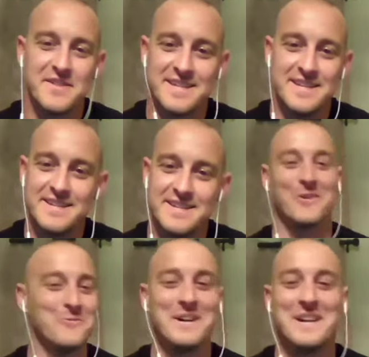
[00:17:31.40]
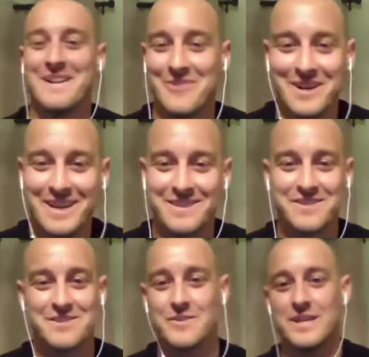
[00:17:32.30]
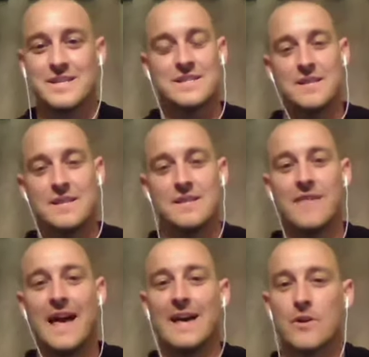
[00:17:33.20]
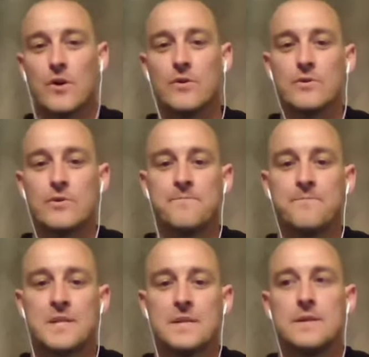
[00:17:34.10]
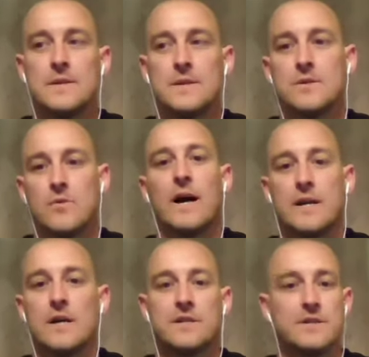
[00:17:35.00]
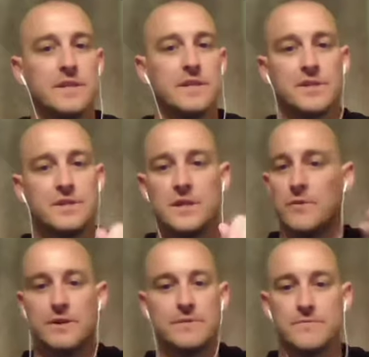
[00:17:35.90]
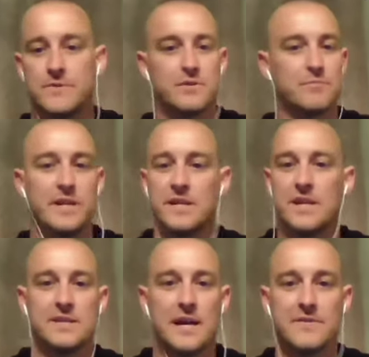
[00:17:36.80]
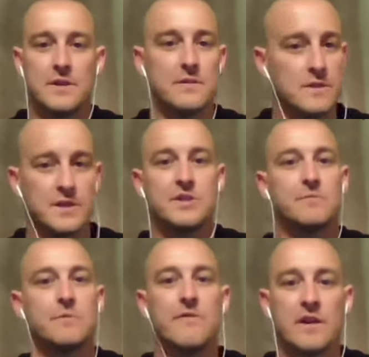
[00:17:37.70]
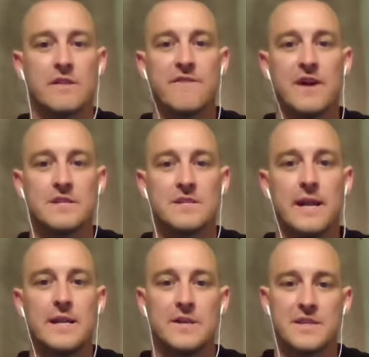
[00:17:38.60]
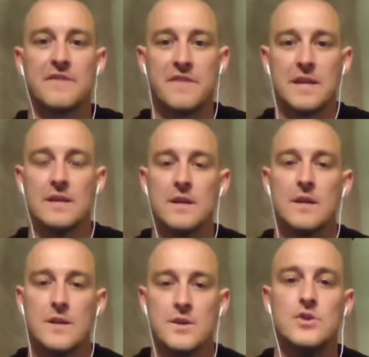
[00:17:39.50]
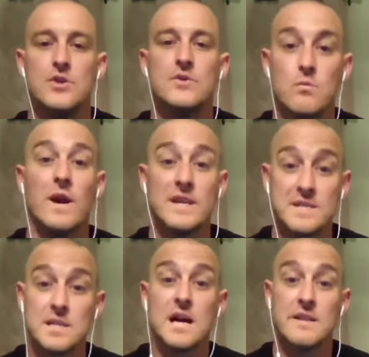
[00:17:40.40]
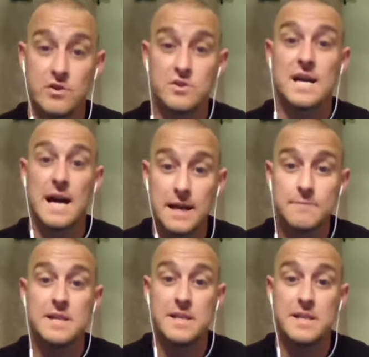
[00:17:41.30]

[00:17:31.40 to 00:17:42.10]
that kid? You don't want to go to Bethel, or whatever it is. And so it's that hurdle. Quite honestly, is just, there's plenty of kids out there. Let's just move on and find somebody else. And I think